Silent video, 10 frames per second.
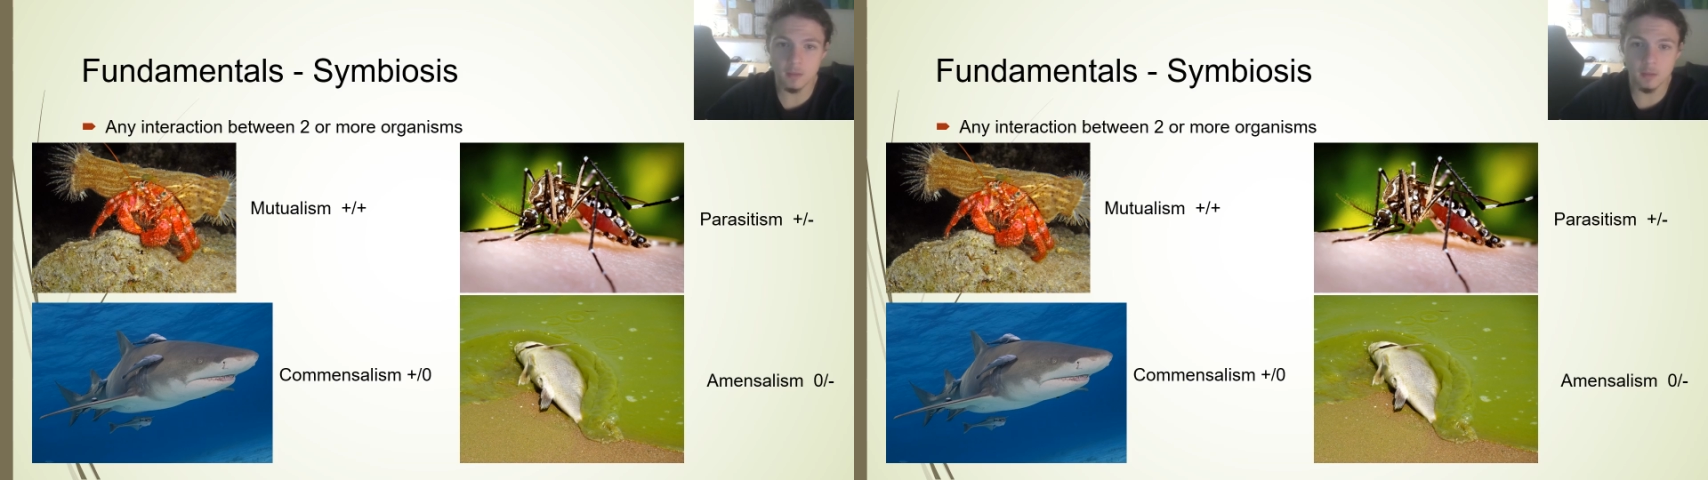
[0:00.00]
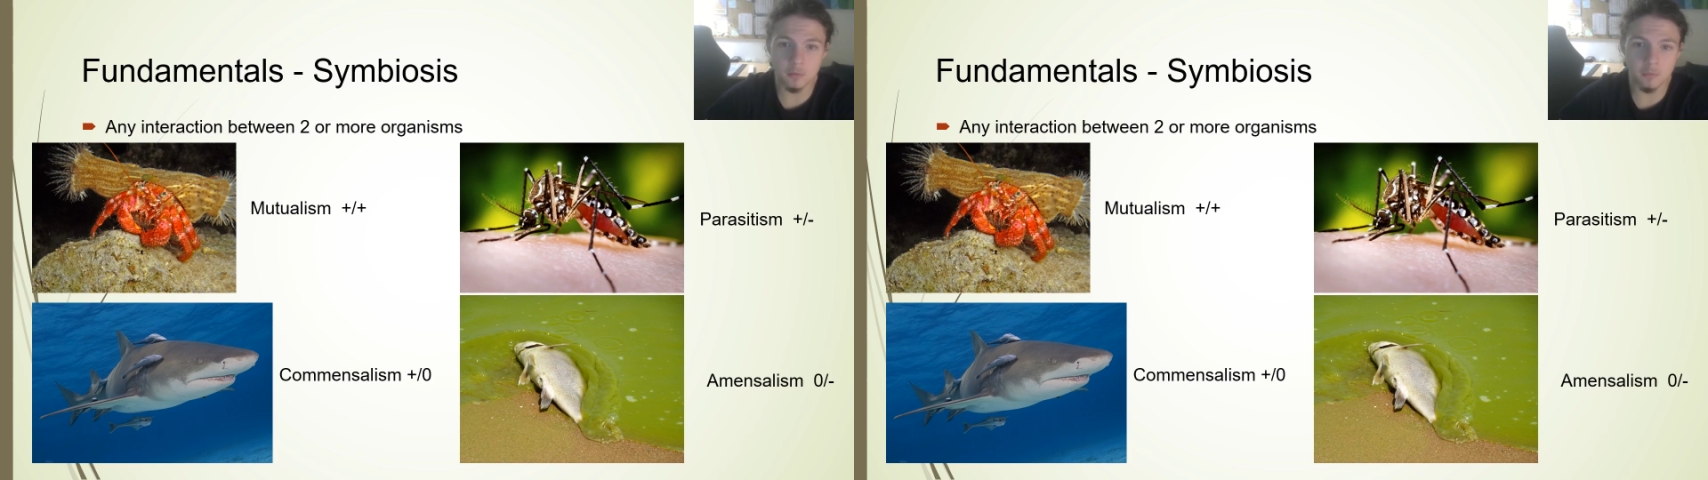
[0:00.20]

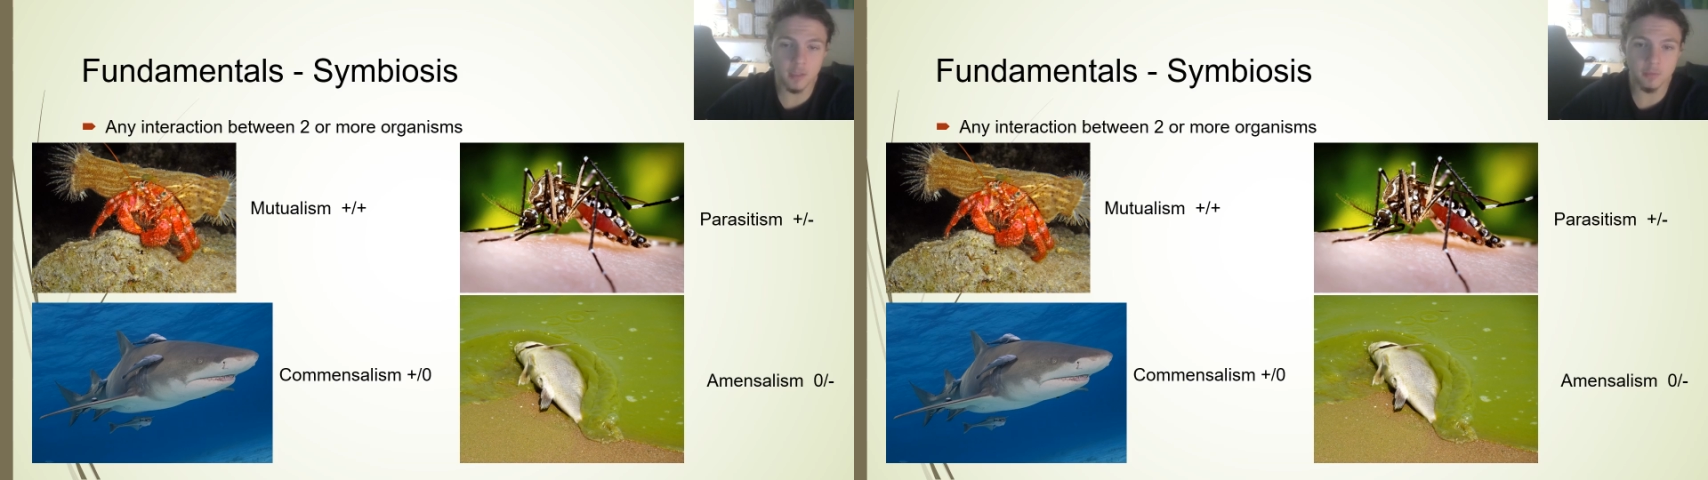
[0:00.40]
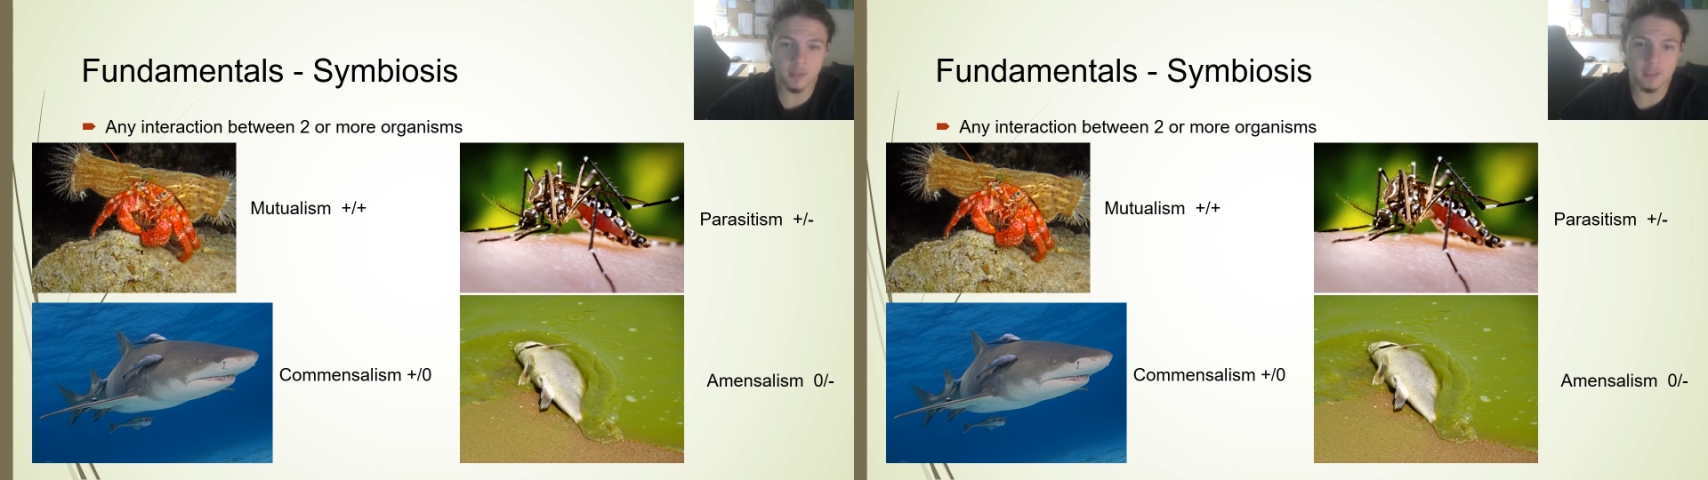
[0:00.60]

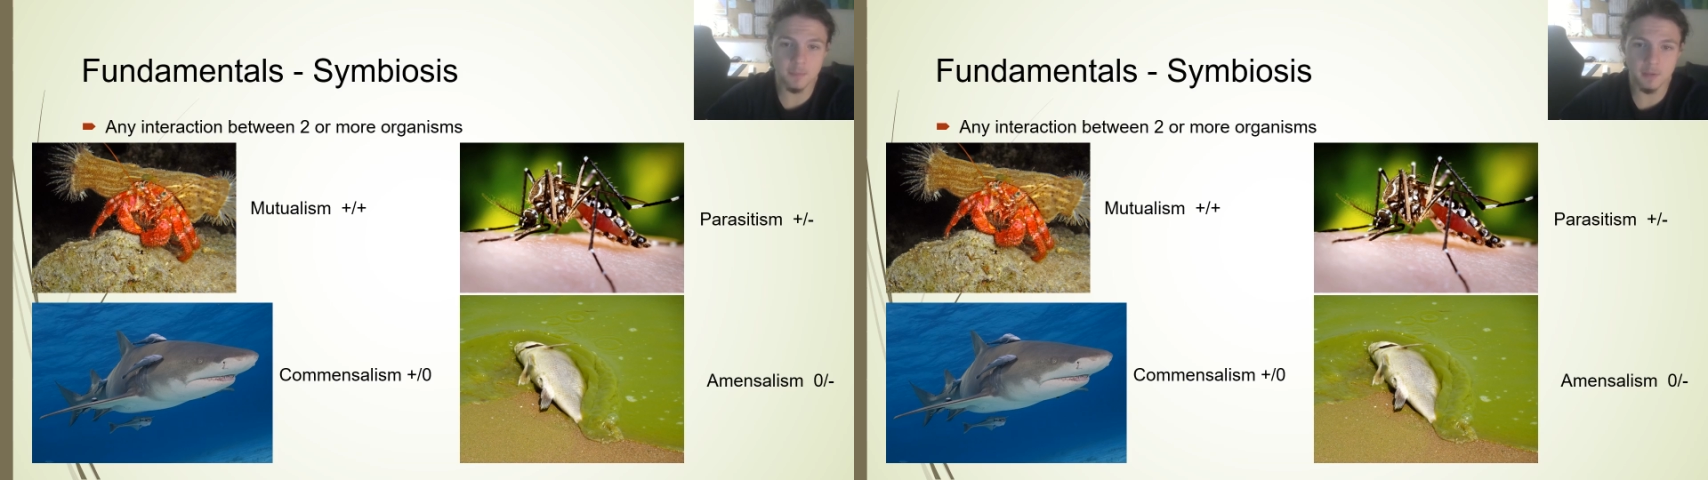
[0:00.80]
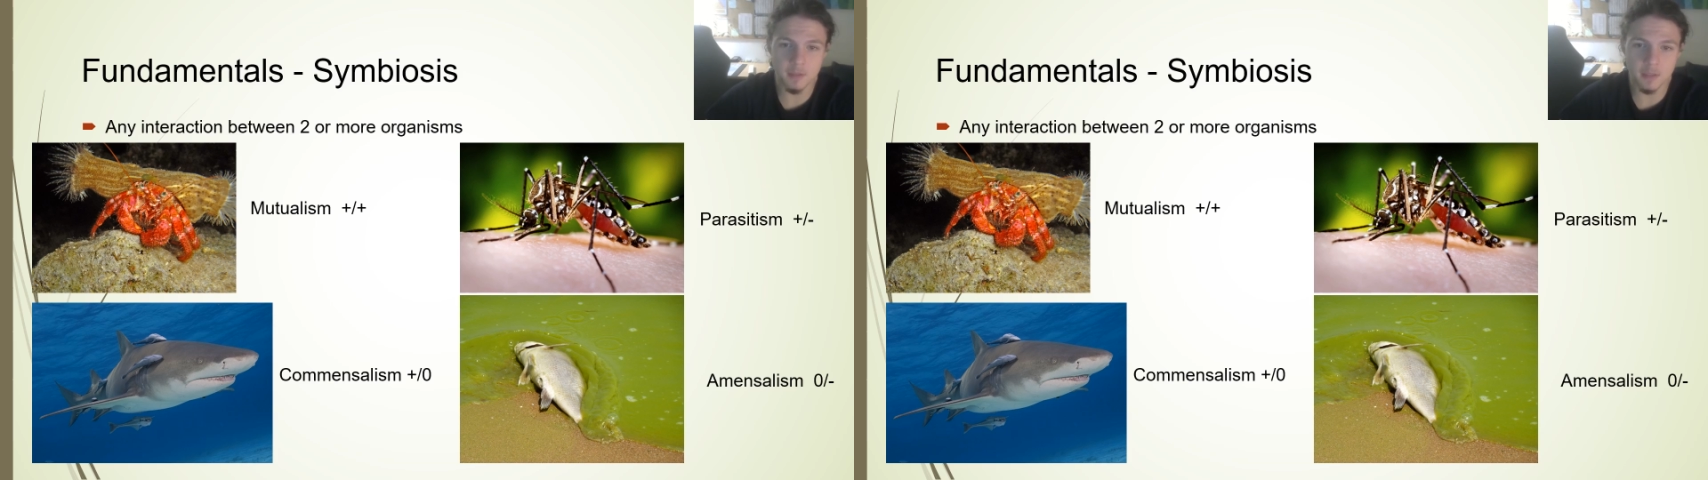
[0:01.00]
without
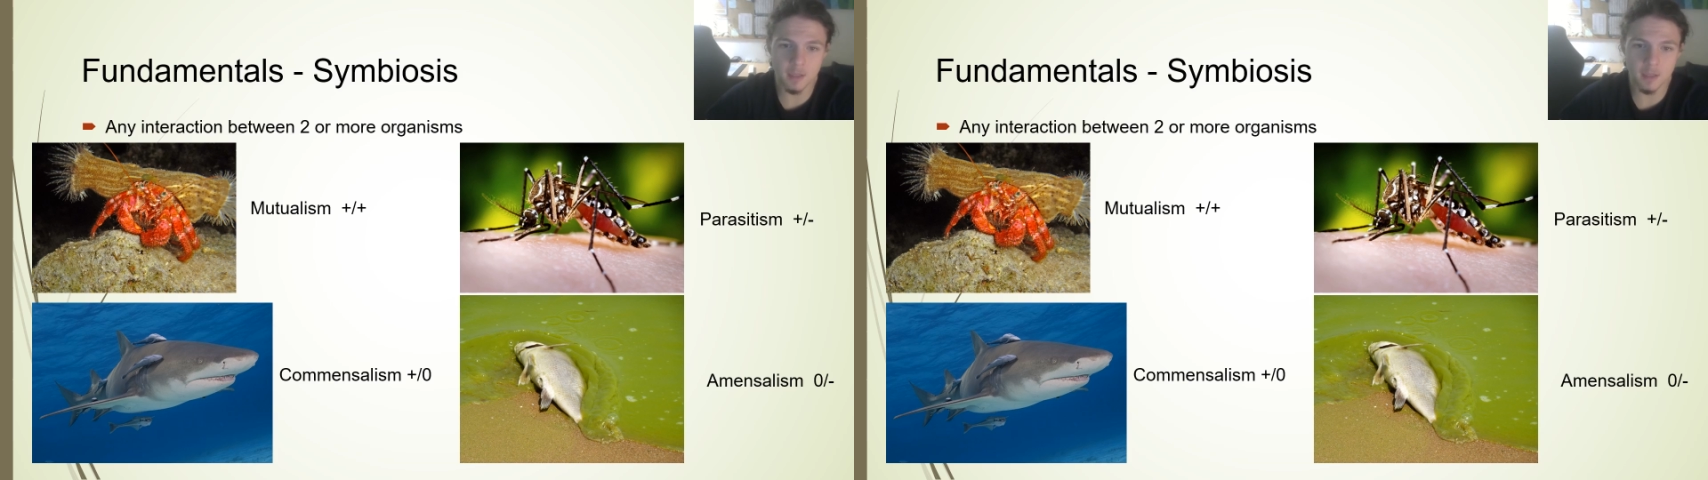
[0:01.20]
expending